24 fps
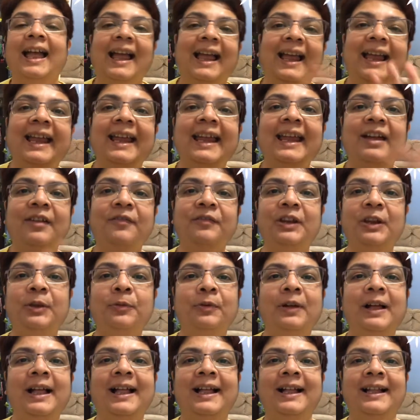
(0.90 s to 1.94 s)
Hey
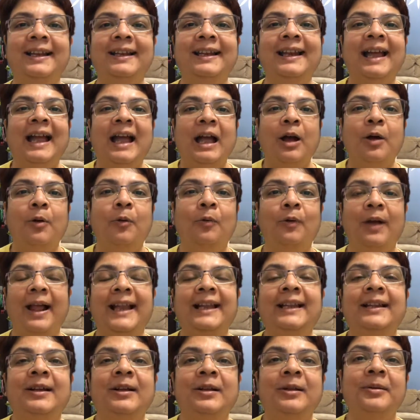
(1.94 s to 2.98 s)
everyone,
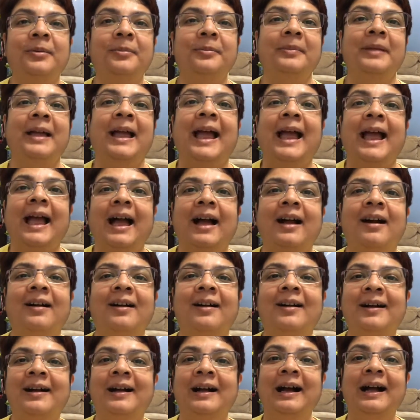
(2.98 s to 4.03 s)
welcome.
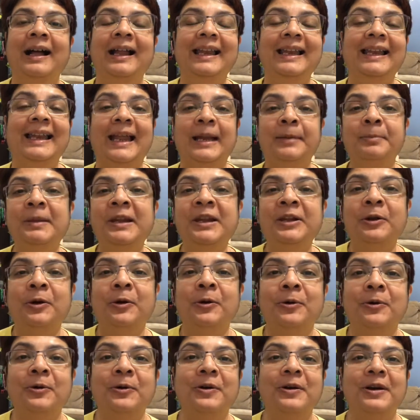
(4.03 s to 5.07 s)
Let me
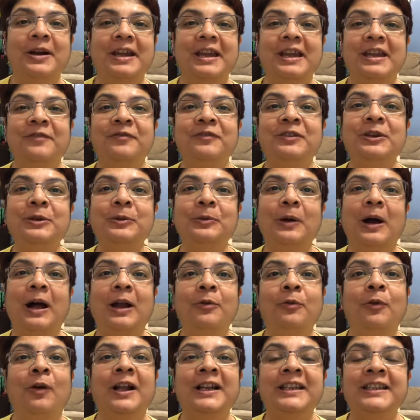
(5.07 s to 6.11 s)
know if you are
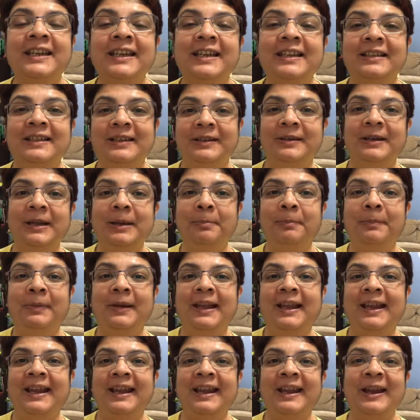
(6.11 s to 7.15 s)
watching the
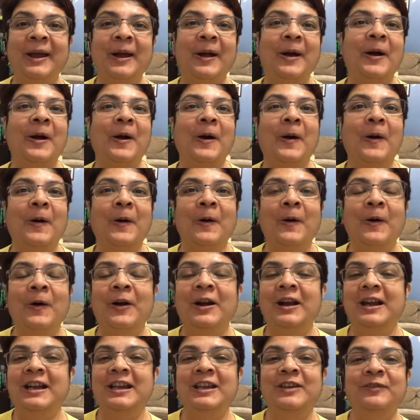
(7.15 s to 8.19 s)
replay or
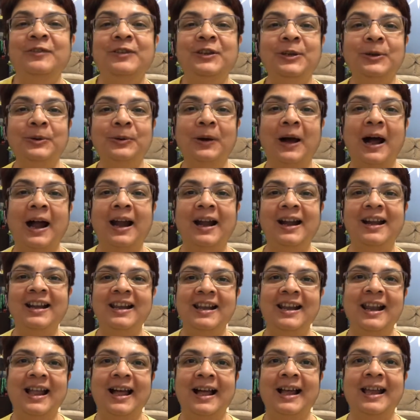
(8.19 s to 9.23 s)
if you are
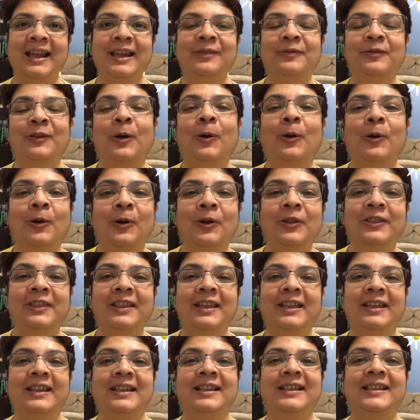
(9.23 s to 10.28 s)
live on
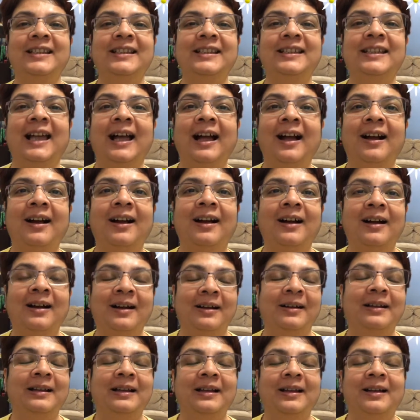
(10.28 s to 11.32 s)
this
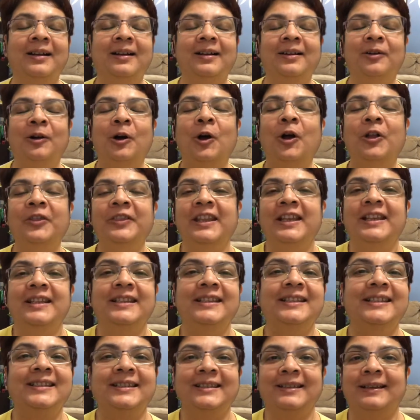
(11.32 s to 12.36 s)

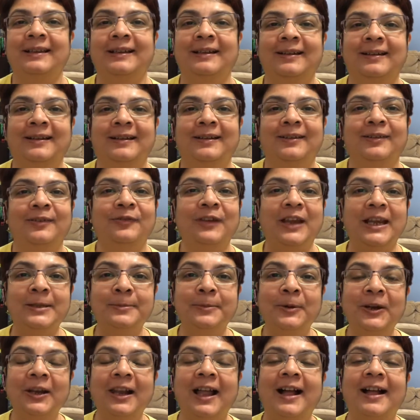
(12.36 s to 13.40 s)

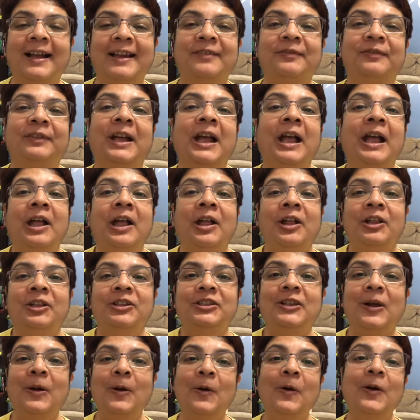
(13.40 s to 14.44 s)
Facebook Live.
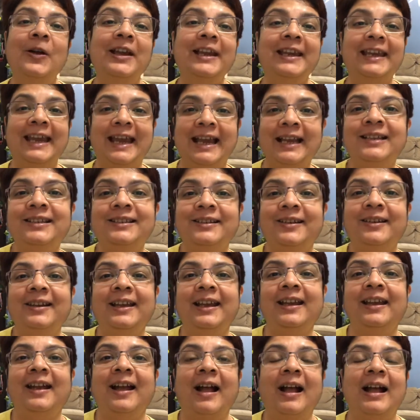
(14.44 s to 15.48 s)
So
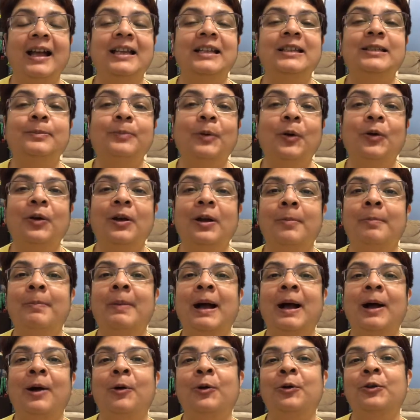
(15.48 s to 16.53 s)
yesterday I spoke
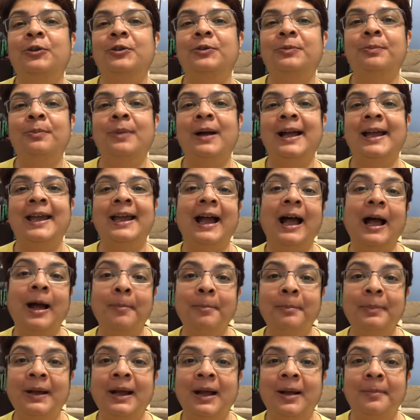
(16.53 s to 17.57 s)
about my
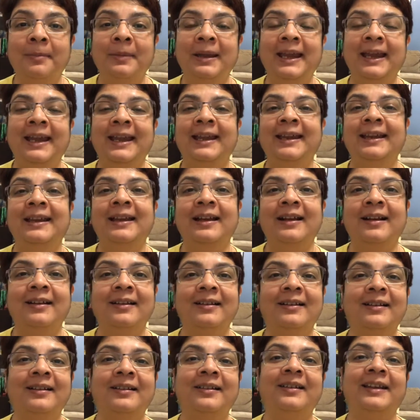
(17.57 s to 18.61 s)
upcoming
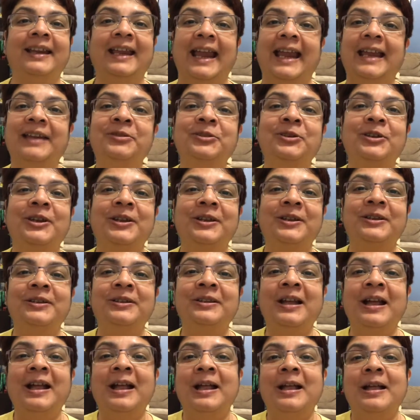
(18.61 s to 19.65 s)

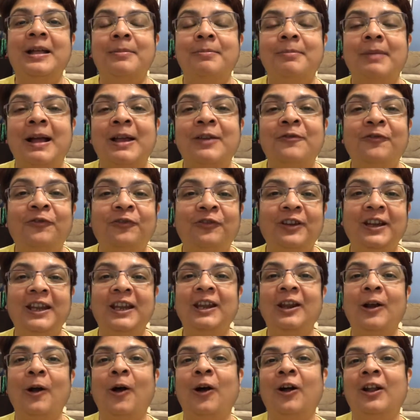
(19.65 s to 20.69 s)
creation, my
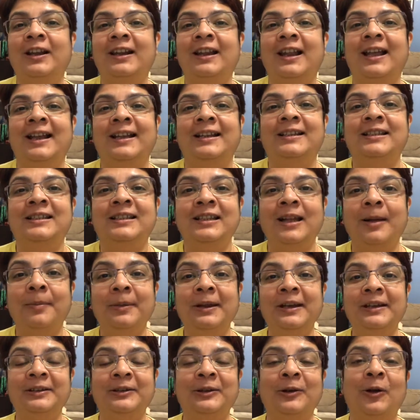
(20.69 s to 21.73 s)
free online
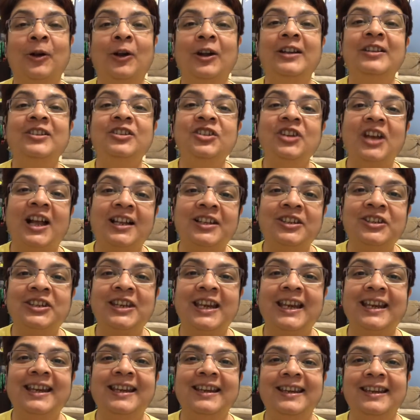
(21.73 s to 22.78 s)
summit called
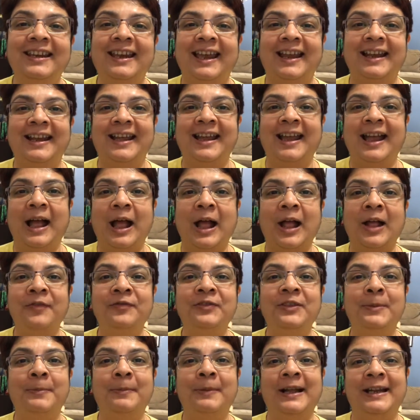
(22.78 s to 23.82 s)
Cha-Ching. Can I
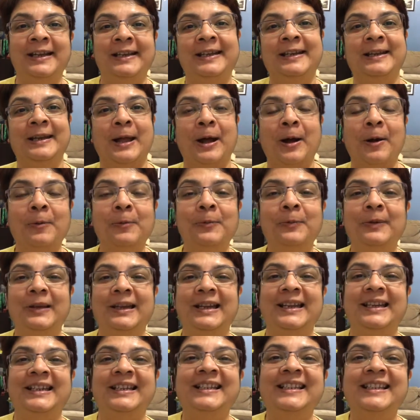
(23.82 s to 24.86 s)
have the money now,
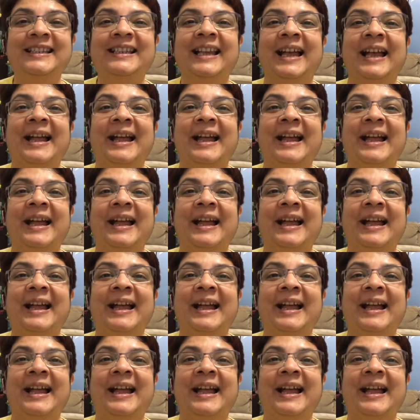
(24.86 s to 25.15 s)
please?